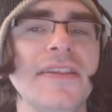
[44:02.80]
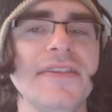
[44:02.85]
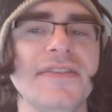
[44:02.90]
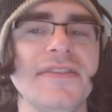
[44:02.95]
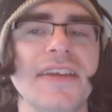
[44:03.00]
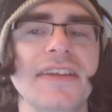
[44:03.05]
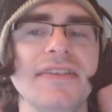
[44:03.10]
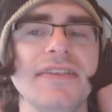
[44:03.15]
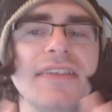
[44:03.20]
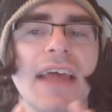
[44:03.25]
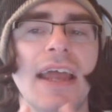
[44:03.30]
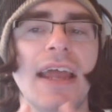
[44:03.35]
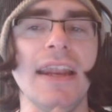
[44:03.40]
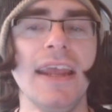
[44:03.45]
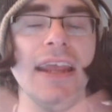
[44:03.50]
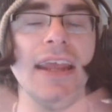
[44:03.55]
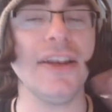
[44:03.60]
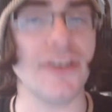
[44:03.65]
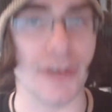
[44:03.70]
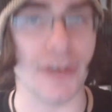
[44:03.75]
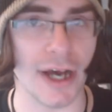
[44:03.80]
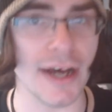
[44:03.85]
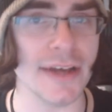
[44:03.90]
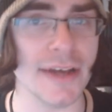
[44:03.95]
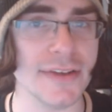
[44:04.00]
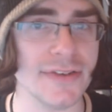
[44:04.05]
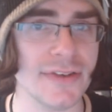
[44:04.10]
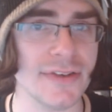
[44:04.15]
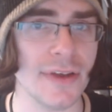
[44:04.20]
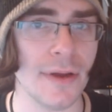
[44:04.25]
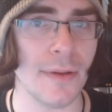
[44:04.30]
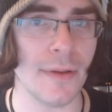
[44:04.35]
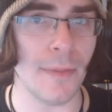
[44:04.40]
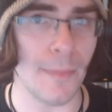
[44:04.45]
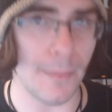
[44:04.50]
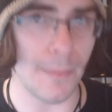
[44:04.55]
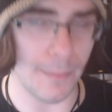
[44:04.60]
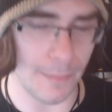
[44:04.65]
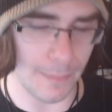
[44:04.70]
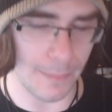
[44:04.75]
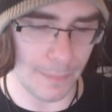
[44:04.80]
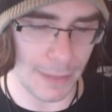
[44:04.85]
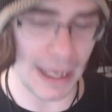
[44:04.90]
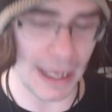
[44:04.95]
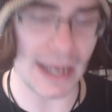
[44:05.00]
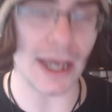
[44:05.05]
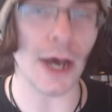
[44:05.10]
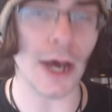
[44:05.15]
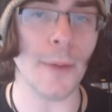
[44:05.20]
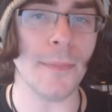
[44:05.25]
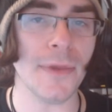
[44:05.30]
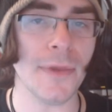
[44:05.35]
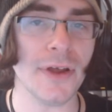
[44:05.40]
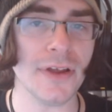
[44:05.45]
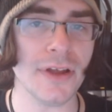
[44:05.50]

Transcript: the sense that it does pick up